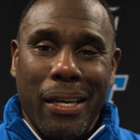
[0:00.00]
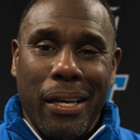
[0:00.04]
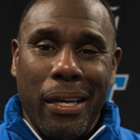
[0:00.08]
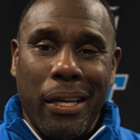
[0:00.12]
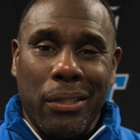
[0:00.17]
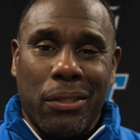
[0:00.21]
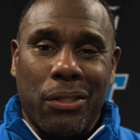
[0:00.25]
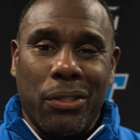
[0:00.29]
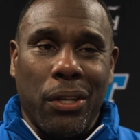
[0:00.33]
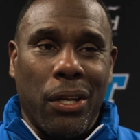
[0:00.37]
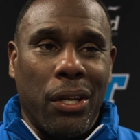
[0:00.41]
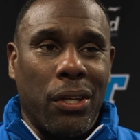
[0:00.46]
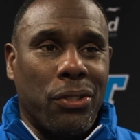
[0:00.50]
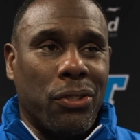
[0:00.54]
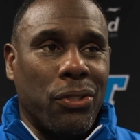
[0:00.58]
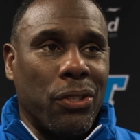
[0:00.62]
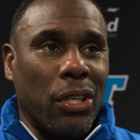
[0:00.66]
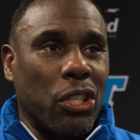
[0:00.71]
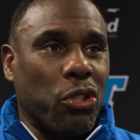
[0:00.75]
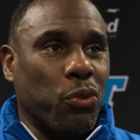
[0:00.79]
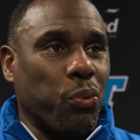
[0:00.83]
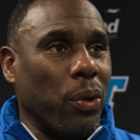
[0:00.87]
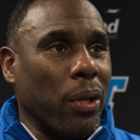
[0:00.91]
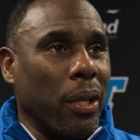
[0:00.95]

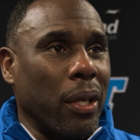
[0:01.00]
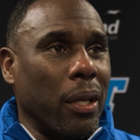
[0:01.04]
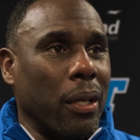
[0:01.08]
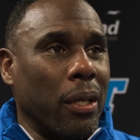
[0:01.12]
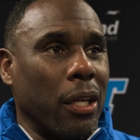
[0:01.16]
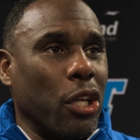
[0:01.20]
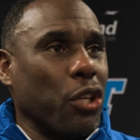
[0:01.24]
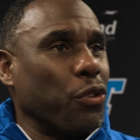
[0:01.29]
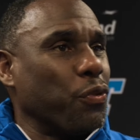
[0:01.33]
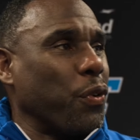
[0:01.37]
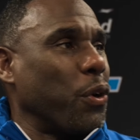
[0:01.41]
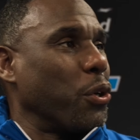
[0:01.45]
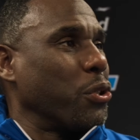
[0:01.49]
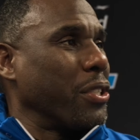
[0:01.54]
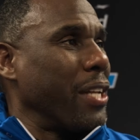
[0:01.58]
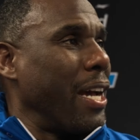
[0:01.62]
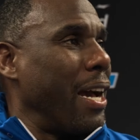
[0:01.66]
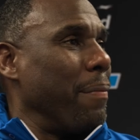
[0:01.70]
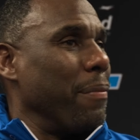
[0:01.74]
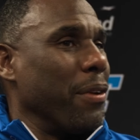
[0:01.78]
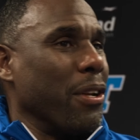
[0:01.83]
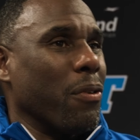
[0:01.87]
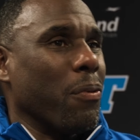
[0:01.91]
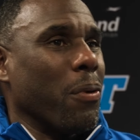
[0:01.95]
it's really his first
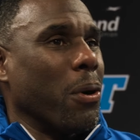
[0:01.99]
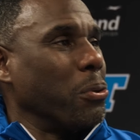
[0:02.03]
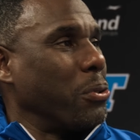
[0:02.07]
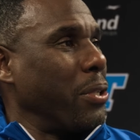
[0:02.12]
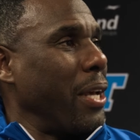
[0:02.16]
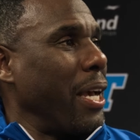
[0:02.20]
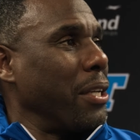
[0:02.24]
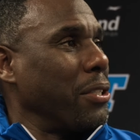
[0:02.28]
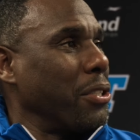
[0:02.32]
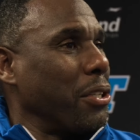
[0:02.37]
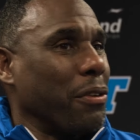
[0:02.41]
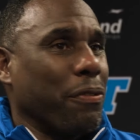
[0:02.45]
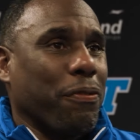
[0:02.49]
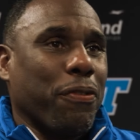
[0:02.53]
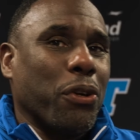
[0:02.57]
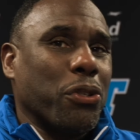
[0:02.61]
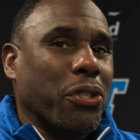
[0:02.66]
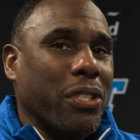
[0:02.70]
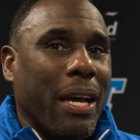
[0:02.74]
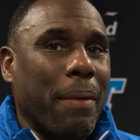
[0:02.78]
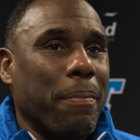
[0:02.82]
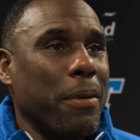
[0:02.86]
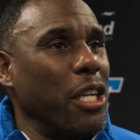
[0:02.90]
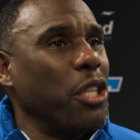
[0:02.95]
time in the rotation, the
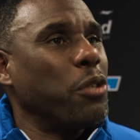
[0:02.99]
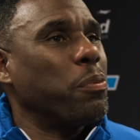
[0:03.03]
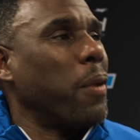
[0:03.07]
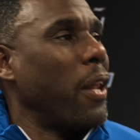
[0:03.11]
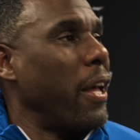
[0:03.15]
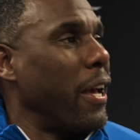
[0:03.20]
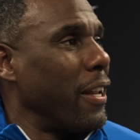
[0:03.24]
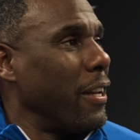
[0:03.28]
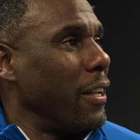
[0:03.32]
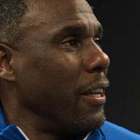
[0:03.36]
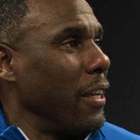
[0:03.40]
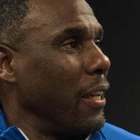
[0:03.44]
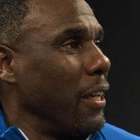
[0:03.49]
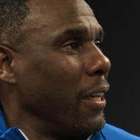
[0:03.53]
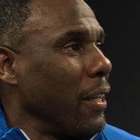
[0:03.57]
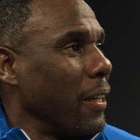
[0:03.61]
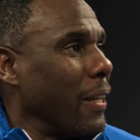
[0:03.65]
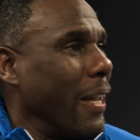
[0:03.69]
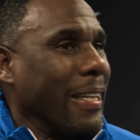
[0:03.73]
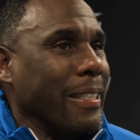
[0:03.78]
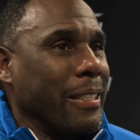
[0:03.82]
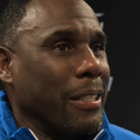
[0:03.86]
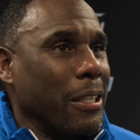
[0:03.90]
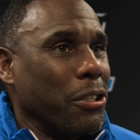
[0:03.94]
first time he's played
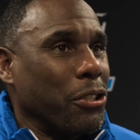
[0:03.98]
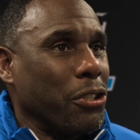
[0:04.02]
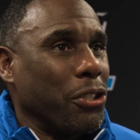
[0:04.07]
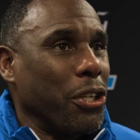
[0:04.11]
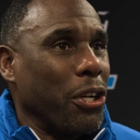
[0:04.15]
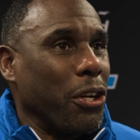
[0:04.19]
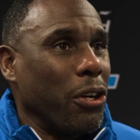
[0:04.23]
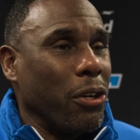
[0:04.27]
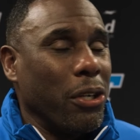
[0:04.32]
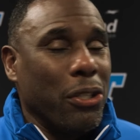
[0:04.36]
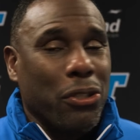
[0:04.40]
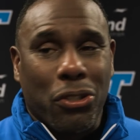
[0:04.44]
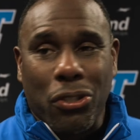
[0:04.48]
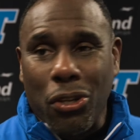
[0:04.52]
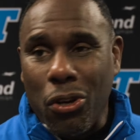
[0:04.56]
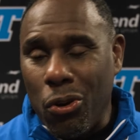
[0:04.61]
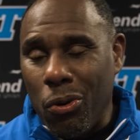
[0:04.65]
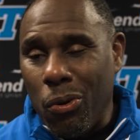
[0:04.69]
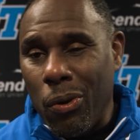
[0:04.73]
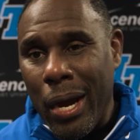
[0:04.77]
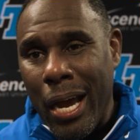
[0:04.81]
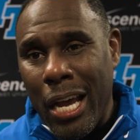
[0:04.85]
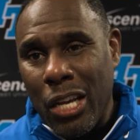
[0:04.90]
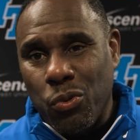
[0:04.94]
like this year. And
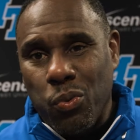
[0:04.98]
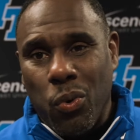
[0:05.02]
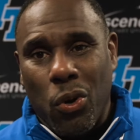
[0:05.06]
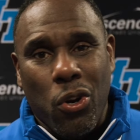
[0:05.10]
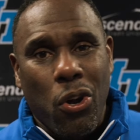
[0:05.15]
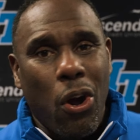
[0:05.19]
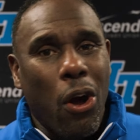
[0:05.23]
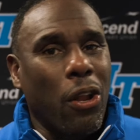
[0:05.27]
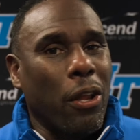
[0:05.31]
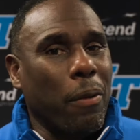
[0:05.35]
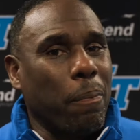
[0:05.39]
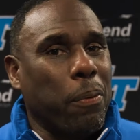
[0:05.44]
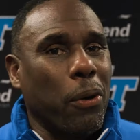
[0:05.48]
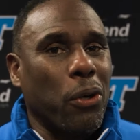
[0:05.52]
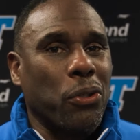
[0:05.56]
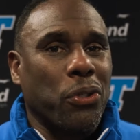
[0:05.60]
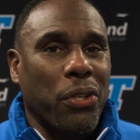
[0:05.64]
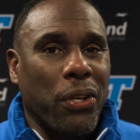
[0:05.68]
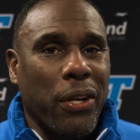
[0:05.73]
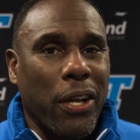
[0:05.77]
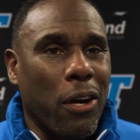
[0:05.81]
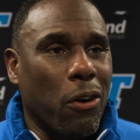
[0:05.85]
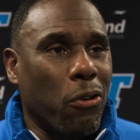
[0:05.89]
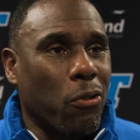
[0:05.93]
so as we're calling
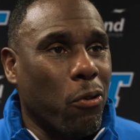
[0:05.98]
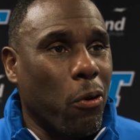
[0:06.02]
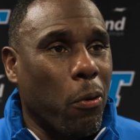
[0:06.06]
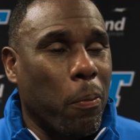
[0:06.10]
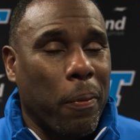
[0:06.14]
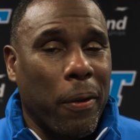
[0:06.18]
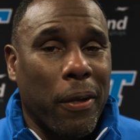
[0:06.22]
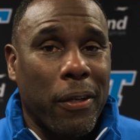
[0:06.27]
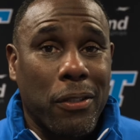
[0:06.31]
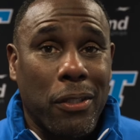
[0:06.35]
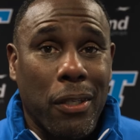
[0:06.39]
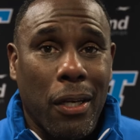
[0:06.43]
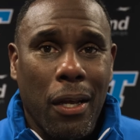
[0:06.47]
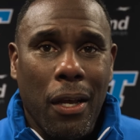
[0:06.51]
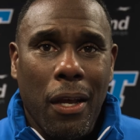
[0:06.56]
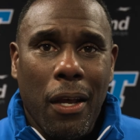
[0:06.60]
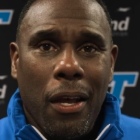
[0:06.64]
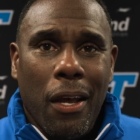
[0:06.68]
personnel groupings,